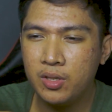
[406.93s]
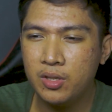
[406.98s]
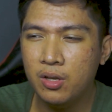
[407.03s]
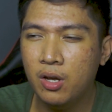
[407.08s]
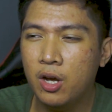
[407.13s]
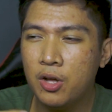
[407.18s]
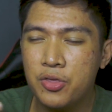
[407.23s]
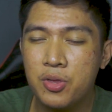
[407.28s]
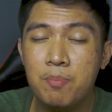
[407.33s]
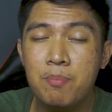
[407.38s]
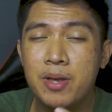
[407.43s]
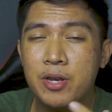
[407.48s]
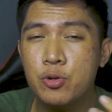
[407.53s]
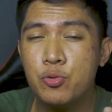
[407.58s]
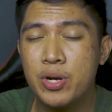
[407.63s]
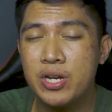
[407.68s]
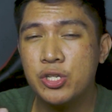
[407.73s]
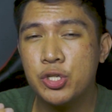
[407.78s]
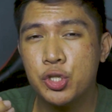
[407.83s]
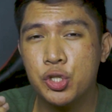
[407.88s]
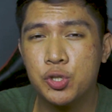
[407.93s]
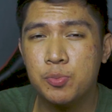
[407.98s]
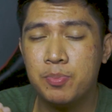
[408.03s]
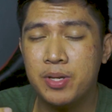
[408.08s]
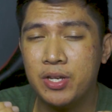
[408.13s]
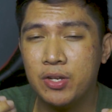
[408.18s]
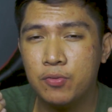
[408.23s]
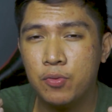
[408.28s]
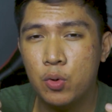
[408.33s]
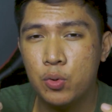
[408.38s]
the mid-range just
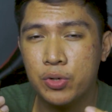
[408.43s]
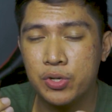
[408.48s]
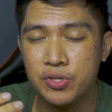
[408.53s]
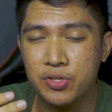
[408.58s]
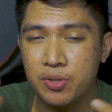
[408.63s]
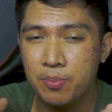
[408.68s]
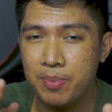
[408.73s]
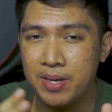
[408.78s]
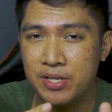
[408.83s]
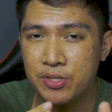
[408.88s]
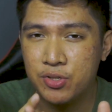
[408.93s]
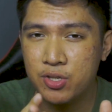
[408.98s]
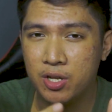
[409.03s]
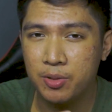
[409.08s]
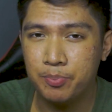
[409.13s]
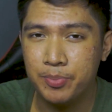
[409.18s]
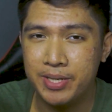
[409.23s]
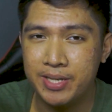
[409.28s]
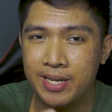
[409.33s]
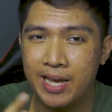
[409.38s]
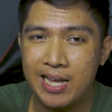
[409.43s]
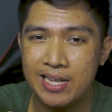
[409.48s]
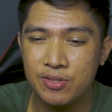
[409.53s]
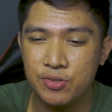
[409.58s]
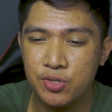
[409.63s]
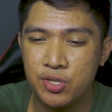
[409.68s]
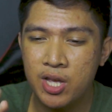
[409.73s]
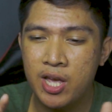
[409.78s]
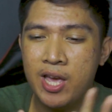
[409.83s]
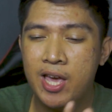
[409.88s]
being focused, the bass not being
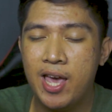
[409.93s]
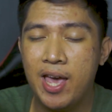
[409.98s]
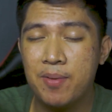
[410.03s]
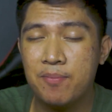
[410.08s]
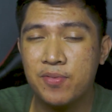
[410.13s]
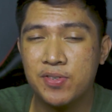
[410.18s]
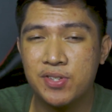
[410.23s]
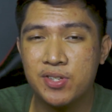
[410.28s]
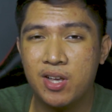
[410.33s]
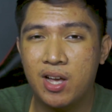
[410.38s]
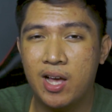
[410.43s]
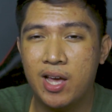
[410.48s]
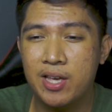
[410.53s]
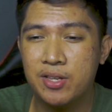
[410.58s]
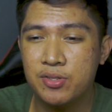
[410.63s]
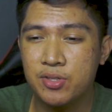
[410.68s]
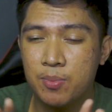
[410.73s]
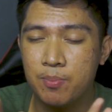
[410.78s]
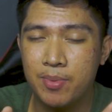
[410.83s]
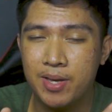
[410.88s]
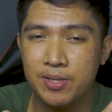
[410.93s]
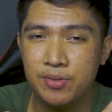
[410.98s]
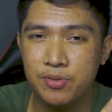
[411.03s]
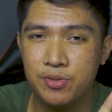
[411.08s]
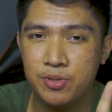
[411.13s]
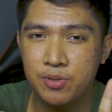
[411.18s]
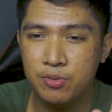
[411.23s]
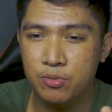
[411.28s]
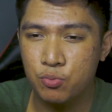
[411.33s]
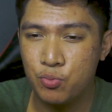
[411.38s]
as emphasized, the
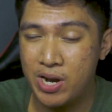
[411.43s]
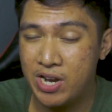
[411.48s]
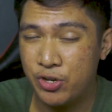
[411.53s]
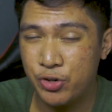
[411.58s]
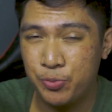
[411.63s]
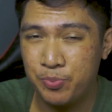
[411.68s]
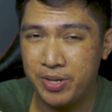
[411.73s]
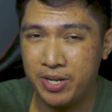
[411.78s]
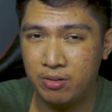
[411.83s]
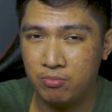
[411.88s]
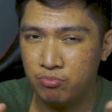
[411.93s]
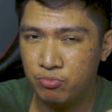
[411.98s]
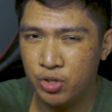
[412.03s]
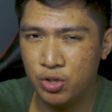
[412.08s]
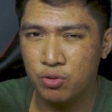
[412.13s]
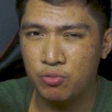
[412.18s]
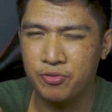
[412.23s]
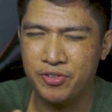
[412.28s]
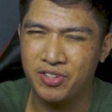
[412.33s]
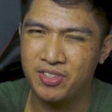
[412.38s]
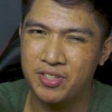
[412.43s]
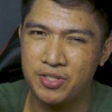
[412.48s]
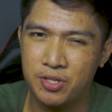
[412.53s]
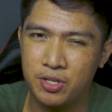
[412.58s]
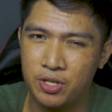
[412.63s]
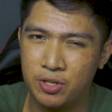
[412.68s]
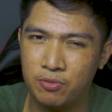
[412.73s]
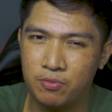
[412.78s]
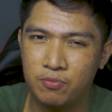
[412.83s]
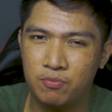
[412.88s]
mid-range being, you know,
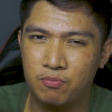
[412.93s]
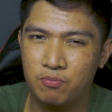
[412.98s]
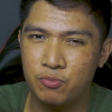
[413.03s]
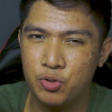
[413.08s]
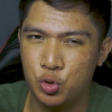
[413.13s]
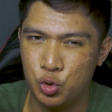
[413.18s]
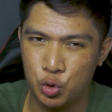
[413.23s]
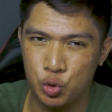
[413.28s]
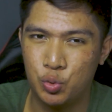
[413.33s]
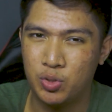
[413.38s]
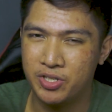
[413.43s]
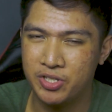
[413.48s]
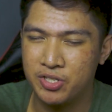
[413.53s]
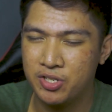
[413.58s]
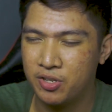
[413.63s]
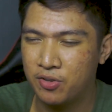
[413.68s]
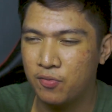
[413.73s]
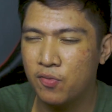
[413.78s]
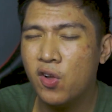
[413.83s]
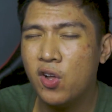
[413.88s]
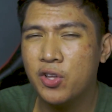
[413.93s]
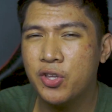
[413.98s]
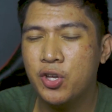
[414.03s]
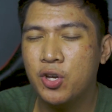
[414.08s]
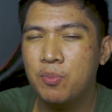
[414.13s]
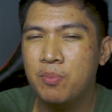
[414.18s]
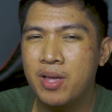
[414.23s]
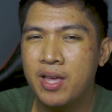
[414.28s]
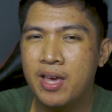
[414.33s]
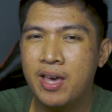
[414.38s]
your usual listening
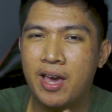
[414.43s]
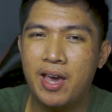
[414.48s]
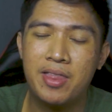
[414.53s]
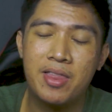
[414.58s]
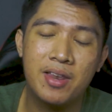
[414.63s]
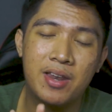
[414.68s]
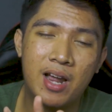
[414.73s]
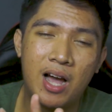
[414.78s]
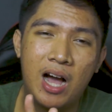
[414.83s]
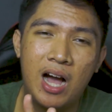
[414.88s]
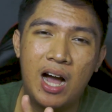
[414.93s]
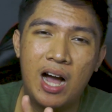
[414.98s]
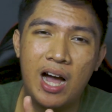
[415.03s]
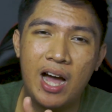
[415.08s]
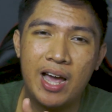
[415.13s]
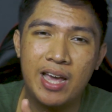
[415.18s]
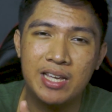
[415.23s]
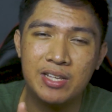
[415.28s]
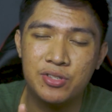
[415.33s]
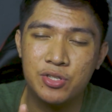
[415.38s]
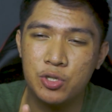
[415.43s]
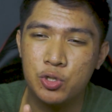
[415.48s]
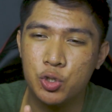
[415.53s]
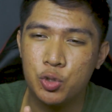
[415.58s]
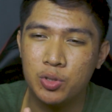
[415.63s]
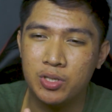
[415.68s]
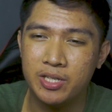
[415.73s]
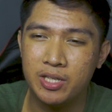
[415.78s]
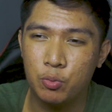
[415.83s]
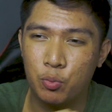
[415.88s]
volume, and then the high is
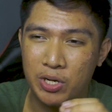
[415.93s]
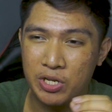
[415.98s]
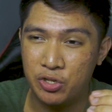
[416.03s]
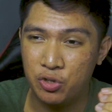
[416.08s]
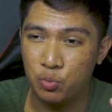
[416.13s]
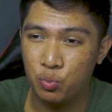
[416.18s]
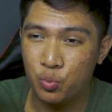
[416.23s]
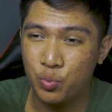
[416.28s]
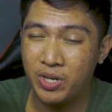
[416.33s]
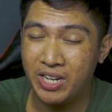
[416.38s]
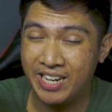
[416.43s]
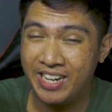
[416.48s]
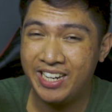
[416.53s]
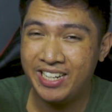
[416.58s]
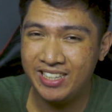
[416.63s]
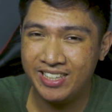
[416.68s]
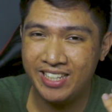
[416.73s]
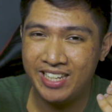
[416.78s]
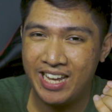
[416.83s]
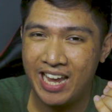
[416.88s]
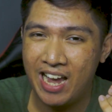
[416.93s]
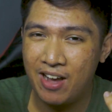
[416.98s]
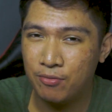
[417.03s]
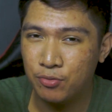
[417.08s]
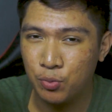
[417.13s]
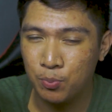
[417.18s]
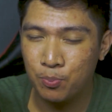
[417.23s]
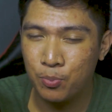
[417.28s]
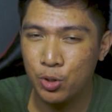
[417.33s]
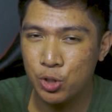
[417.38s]
usually the when you really
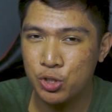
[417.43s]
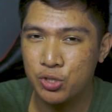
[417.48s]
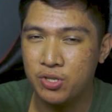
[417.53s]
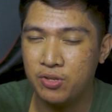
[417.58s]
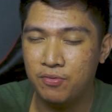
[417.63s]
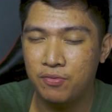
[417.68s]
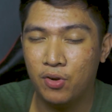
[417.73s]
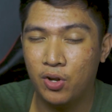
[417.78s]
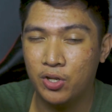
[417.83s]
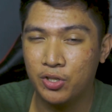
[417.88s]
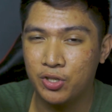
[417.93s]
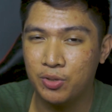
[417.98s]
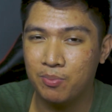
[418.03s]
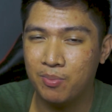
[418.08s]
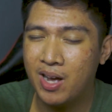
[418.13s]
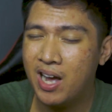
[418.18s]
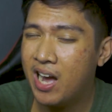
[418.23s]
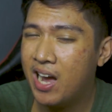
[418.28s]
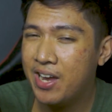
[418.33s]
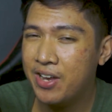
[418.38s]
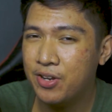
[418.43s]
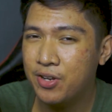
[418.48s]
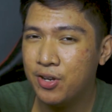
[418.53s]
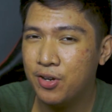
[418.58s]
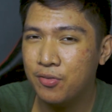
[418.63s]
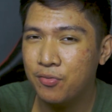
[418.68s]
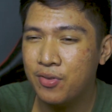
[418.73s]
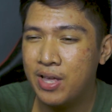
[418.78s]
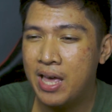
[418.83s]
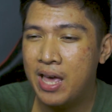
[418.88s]
have to push the volume high
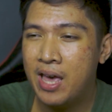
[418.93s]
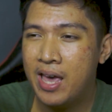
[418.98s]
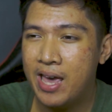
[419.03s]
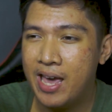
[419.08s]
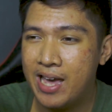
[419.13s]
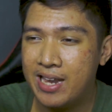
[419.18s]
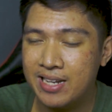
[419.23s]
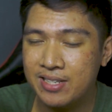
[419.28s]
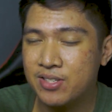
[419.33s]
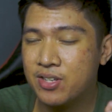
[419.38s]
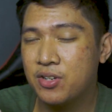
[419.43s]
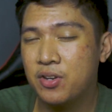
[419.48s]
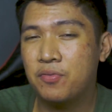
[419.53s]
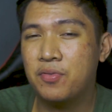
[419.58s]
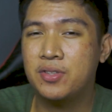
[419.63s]
enough, and it's gonna